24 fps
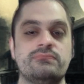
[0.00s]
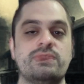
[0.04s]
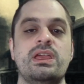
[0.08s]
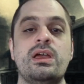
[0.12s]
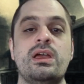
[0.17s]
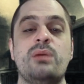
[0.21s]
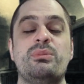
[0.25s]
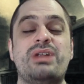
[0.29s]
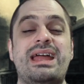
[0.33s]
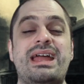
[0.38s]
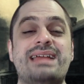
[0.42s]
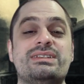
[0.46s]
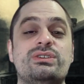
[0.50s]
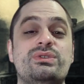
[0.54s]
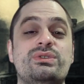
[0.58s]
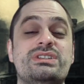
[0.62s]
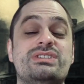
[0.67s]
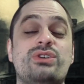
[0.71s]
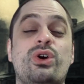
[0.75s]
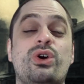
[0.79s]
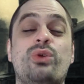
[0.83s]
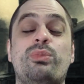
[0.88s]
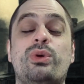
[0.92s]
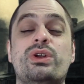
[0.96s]
But as always, the
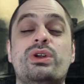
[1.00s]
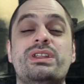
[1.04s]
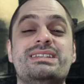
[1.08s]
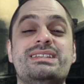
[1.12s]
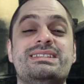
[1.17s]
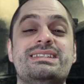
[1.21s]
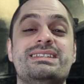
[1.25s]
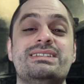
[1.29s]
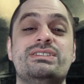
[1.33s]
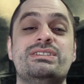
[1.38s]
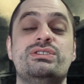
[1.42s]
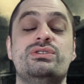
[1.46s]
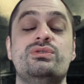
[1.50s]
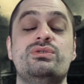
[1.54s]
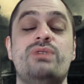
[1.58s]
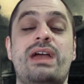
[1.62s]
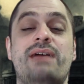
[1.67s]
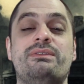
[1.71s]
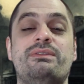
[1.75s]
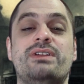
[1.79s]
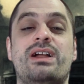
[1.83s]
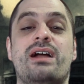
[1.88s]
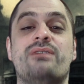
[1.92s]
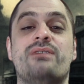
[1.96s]
whole point of this is to have
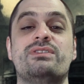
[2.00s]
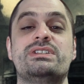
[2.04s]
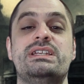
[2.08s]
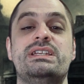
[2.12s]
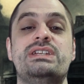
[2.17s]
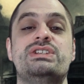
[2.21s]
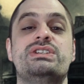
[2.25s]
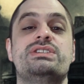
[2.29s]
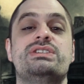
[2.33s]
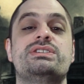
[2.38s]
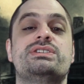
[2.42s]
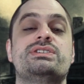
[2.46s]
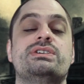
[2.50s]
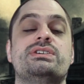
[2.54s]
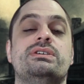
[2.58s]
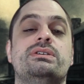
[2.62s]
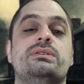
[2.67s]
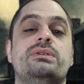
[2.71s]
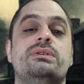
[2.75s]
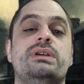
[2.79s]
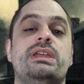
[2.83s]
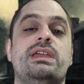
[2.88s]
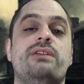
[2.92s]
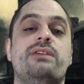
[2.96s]
the conversation,
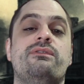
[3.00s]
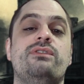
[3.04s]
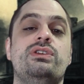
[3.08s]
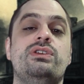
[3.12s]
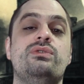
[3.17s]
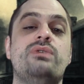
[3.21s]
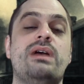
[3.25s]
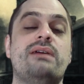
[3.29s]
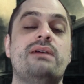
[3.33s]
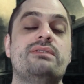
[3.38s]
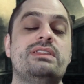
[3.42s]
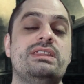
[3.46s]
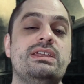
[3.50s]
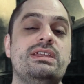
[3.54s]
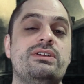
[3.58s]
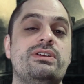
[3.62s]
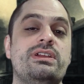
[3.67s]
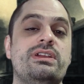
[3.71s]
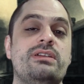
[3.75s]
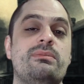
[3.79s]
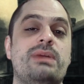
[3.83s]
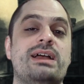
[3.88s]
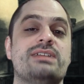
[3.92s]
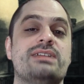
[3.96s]
so if you have a theory
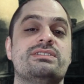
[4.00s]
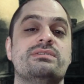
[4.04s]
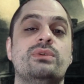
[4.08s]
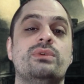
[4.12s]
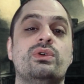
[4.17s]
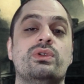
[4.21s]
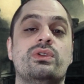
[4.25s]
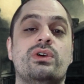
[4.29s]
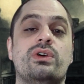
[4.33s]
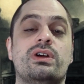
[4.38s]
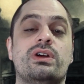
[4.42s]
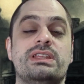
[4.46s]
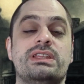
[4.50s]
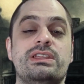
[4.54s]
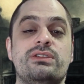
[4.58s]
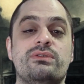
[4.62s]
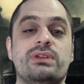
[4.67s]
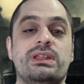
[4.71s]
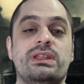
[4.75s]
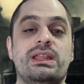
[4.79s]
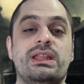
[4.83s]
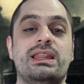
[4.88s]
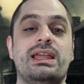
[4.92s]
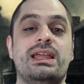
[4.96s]
about some old art that you
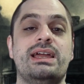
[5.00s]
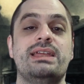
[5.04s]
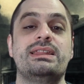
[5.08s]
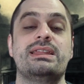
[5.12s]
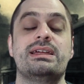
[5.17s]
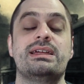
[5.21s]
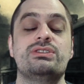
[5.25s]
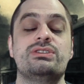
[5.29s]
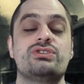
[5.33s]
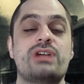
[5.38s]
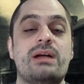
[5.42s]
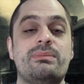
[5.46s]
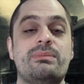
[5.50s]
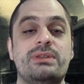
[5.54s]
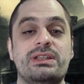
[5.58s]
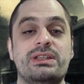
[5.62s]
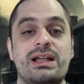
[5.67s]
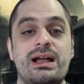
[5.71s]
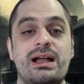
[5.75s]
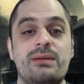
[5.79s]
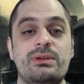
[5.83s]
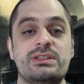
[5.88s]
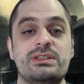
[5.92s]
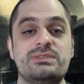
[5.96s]
really like, then drop it in the
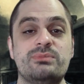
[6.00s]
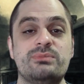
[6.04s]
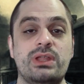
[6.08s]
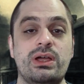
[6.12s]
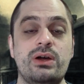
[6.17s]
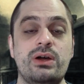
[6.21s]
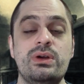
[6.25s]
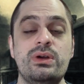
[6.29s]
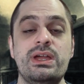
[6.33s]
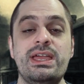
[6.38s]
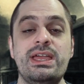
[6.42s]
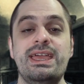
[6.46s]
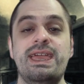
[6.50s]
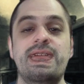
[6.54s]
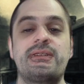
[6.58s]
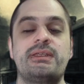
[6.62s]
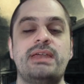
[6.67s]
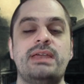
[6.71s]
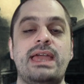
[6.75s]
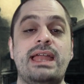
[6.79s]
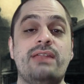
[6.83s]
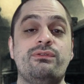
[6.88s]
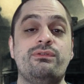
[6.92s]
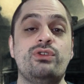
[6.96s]
comments below.
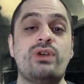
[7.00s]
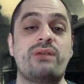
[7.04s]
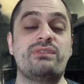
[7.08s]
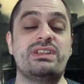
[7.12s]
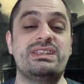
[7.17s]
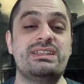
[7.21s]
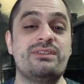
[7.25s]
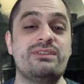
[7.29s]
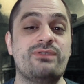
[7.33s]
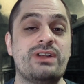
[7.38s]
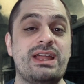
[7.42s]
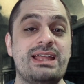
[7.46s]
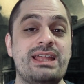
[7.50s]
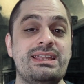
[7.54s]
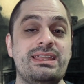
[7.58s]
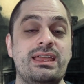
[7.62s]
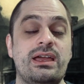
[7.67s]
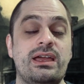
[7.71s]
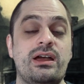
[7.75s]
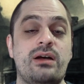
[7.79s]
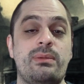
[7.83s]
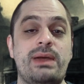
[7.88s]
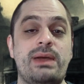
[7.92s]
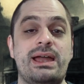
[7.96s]
And if you have a different
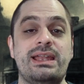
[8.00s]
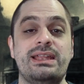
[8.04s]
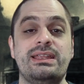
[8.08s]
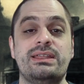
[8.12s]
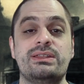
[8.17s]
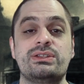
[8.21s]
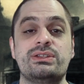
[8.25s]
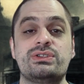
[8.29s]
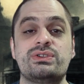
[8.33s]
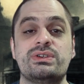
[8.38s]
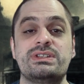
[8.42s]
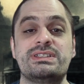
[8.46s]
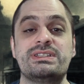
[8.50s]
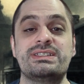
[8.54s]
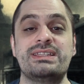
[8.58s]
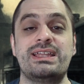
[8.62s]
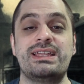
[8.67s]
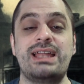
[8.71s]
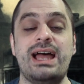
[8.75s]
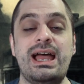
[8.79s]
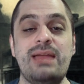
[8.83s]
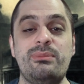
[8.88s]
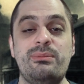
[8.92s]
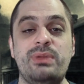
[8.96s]
idea about any of the choices that
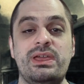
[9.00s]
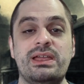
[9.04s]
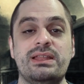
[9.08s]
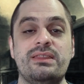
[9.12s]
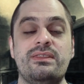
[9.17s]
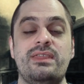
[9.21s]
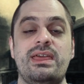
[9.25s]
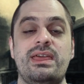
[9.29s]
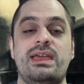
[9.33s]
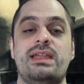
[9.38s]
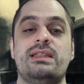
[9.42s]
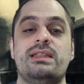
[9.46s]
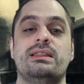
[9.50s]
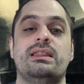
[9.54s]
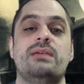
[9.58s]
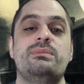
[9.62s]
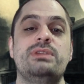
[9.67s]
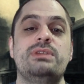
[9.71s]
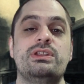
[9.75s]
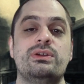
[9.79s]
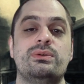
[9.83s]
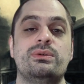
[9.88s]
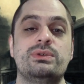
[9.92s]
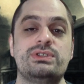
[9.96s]
I picked, then let me
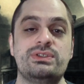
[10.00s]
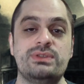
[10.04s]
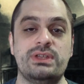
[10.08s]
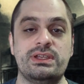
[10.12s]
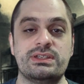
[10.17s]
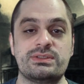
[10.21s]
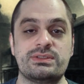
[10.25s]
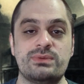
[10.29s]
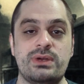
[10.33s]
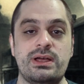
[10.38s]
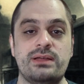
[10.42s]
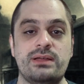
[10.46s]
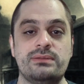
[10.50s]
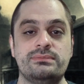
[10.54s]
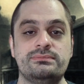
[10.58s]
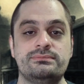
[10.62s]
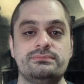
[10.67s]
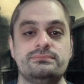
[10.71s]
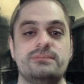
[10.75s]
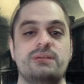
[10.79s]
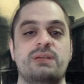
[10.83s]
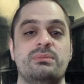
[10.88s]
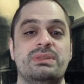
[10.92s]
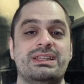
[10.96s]
know what you think as well.
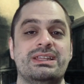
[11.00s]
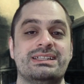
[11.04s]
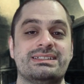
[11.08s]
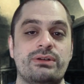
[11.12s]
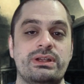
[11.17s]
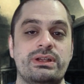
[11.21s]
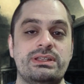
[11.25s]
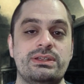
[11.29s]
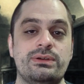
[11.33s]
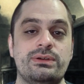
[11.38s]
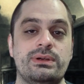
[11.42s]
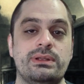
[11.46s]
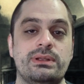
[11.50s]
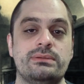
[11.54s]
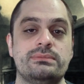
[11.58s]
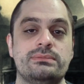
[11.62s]
But let's get right to it.